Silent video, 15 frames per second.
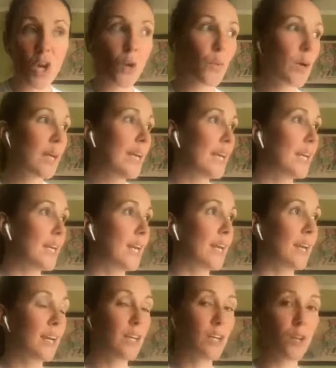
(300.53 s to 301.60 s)
we're
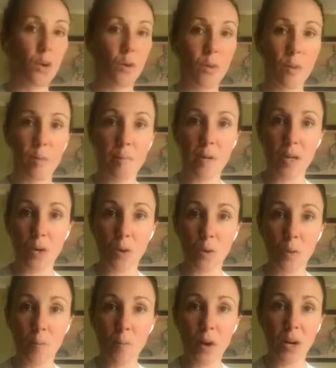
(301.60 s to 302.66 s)
hitting, you know, the
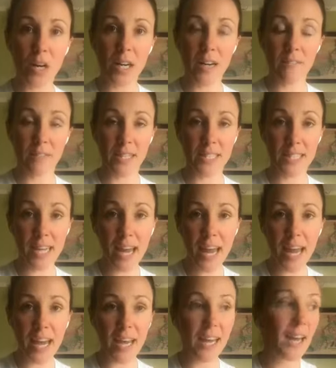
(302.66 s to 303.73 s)
middle part of the
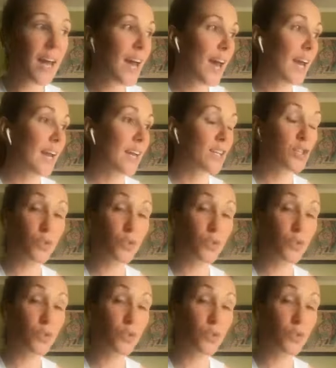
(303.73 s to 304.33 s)
day and